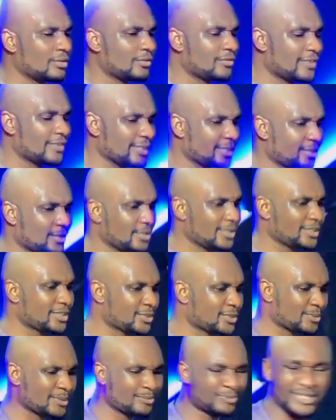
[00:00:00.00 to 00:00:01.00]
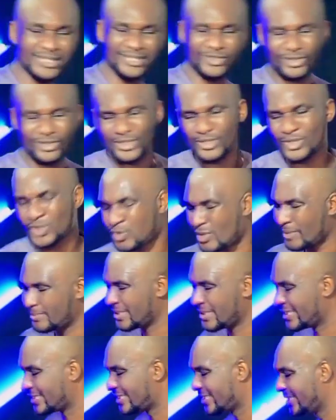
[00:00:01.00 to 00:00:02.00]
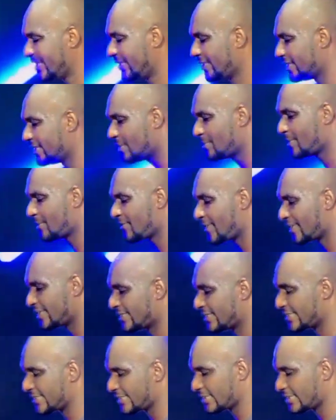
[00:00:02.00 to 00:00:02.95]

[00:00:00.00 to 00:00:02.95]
thank you, Holy Spirit. Pray in the Holy Ghost 1 minute. Let me find it.